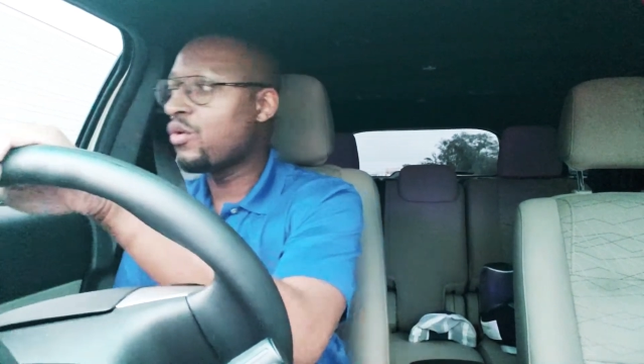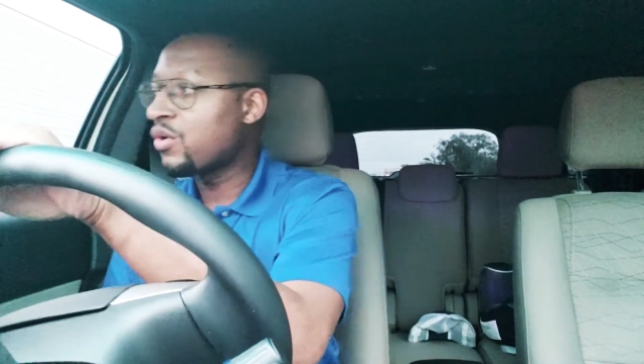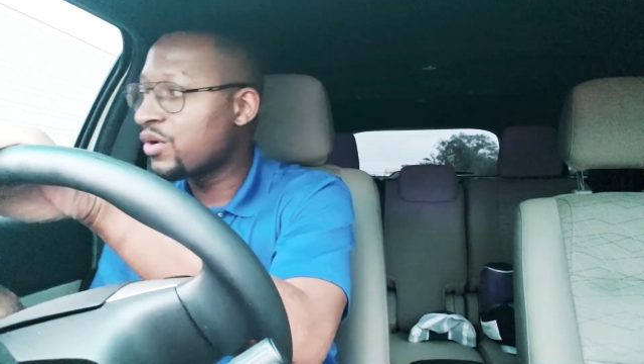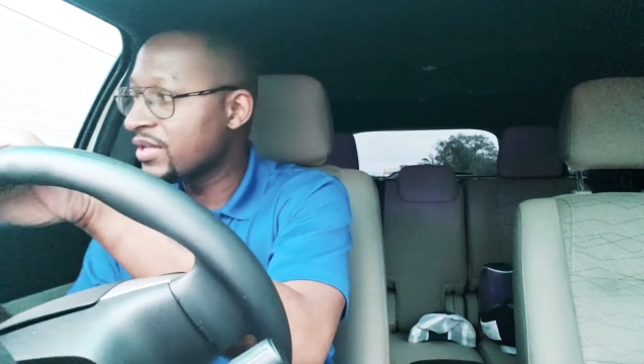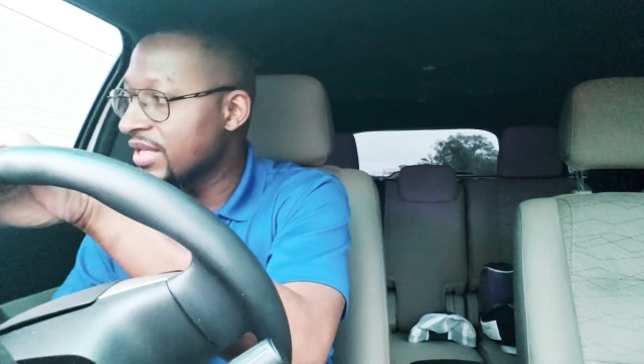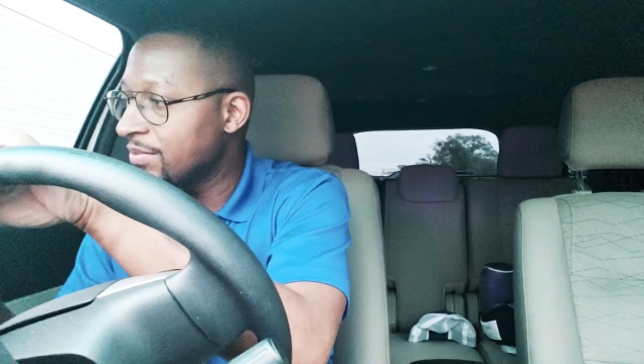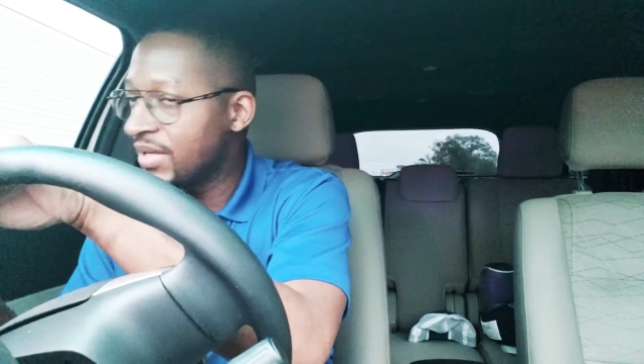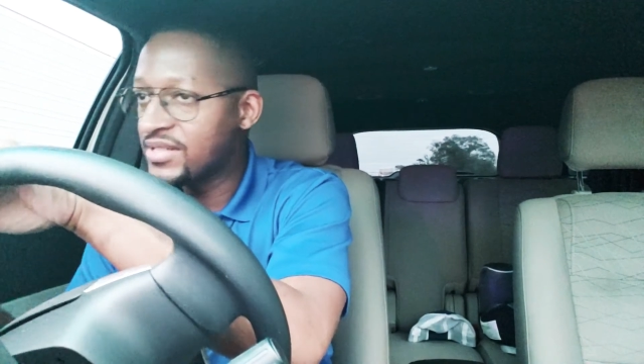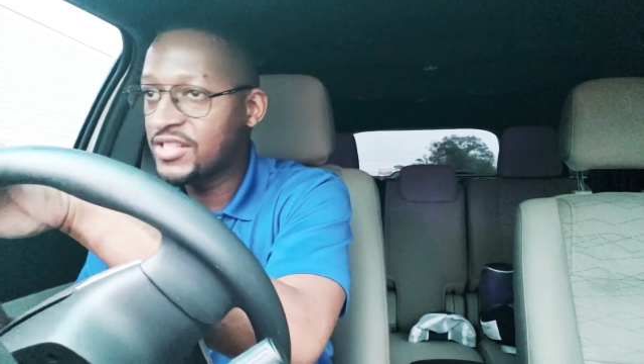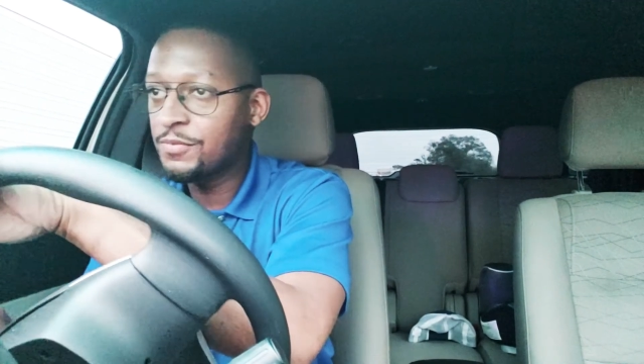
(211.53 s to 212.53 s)
or the
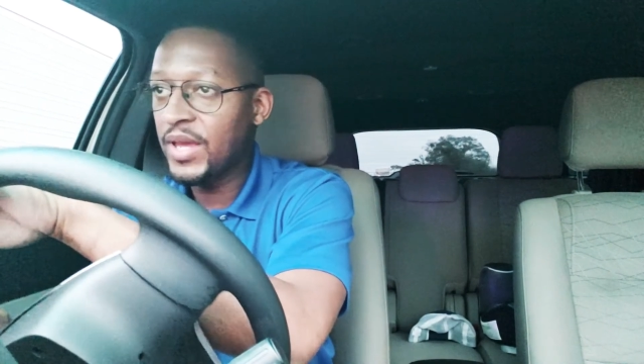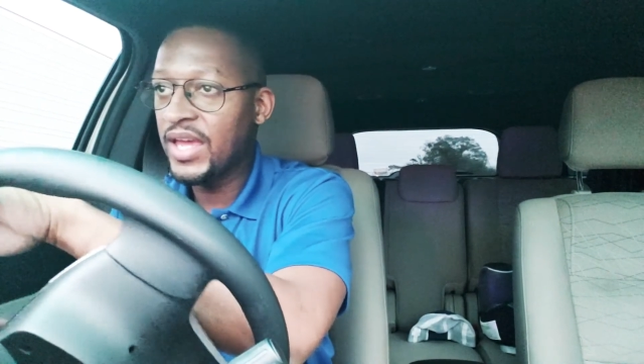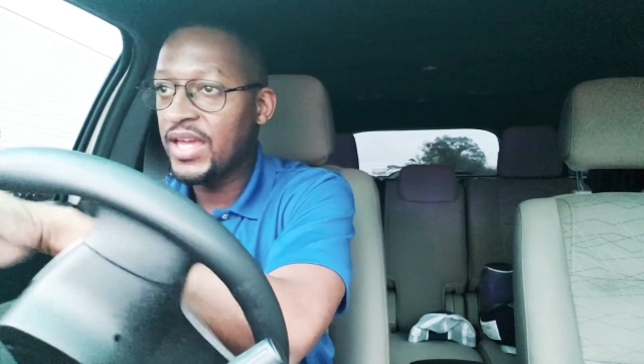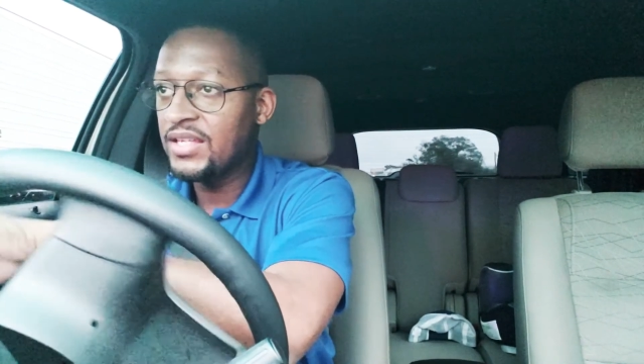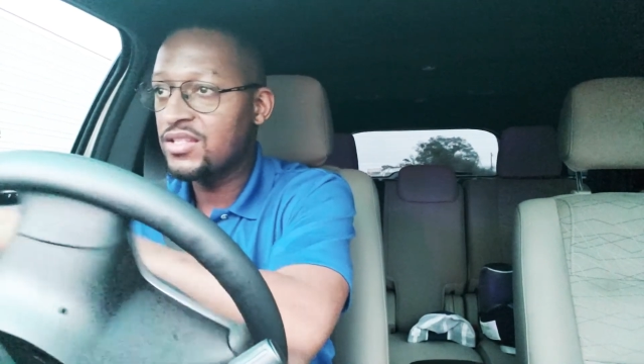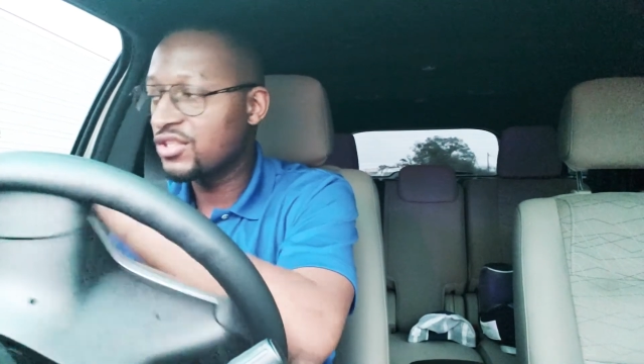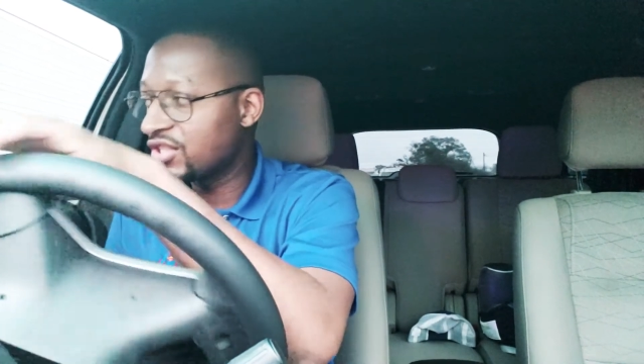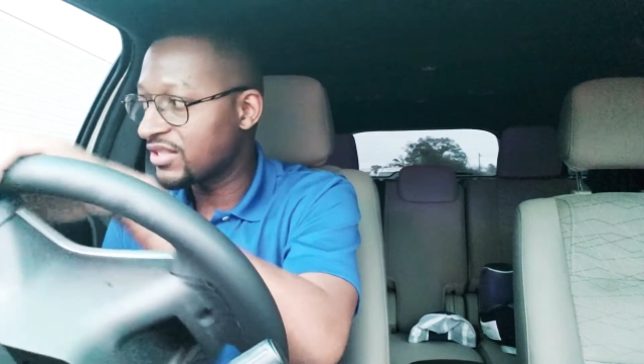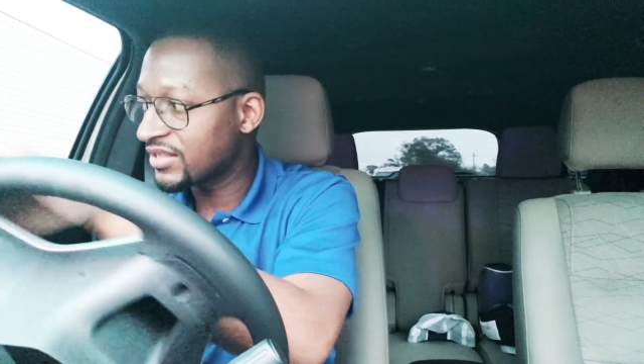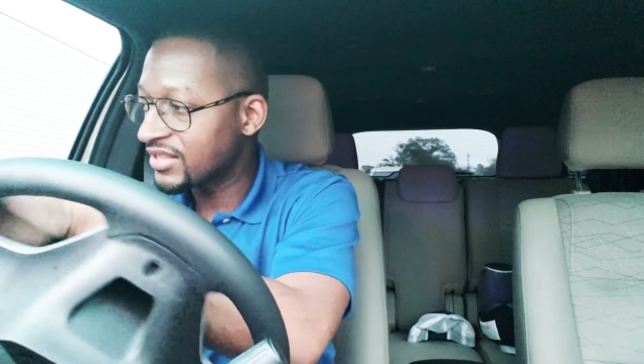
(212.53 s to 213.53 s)
business page,
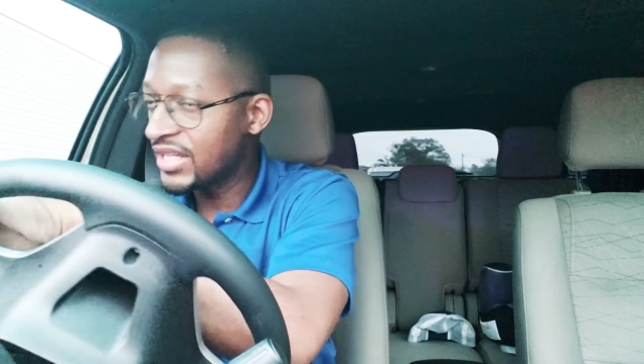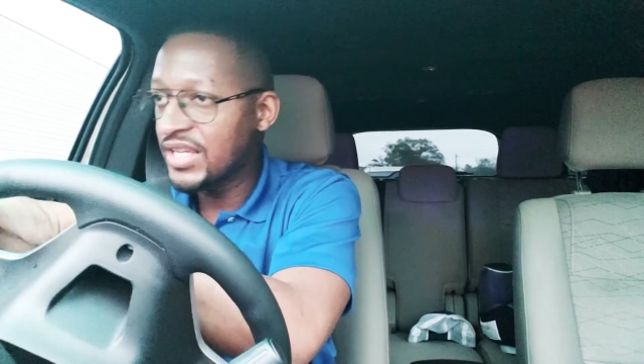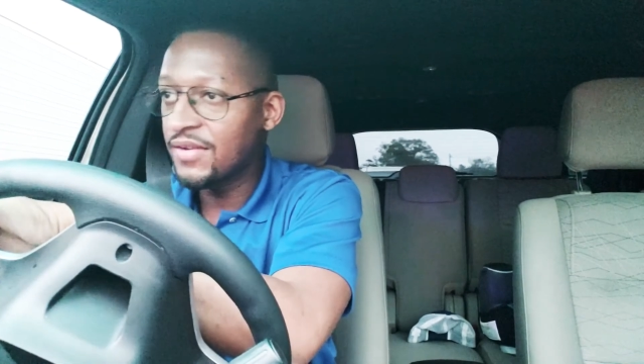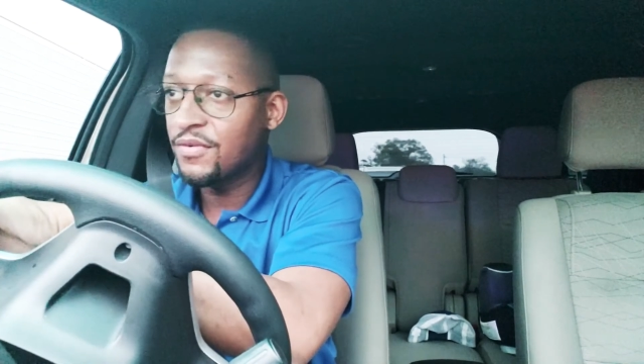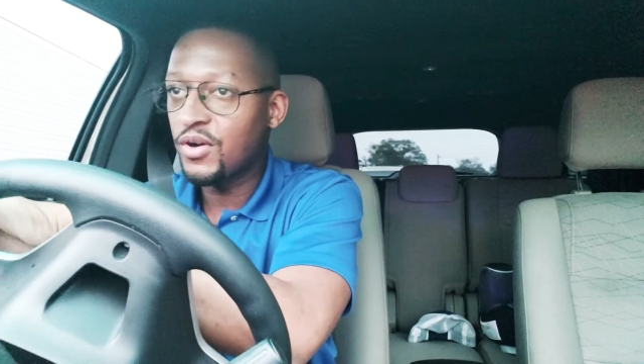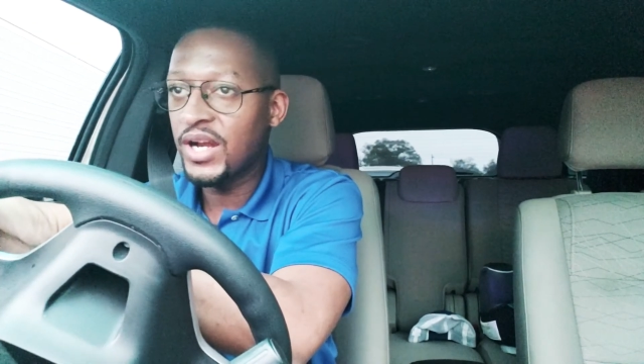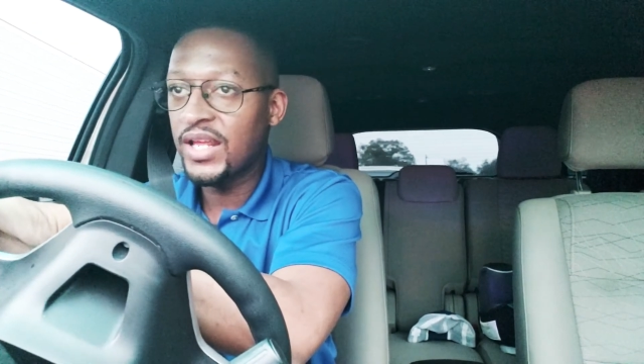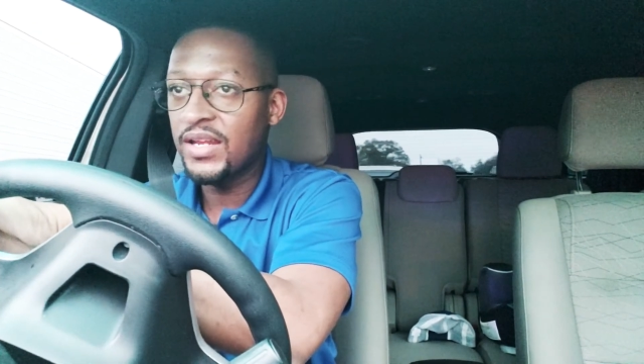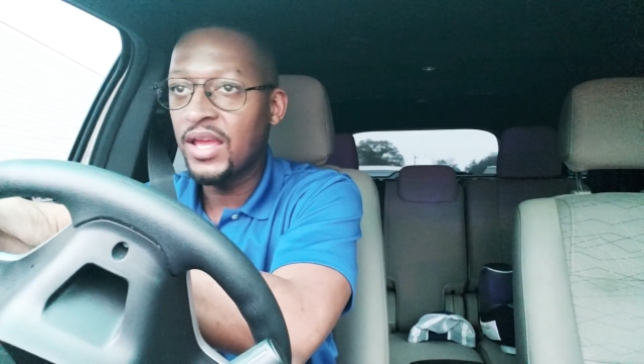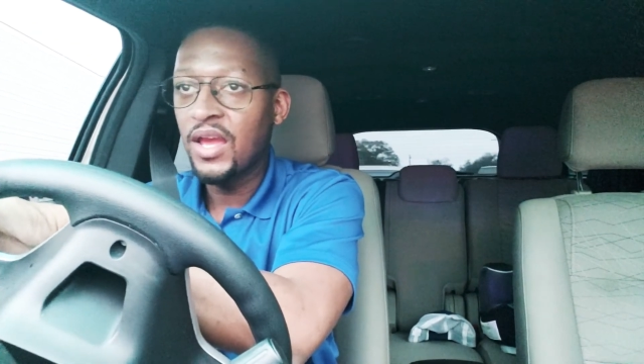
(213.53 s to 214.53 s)
Justice League of Credit.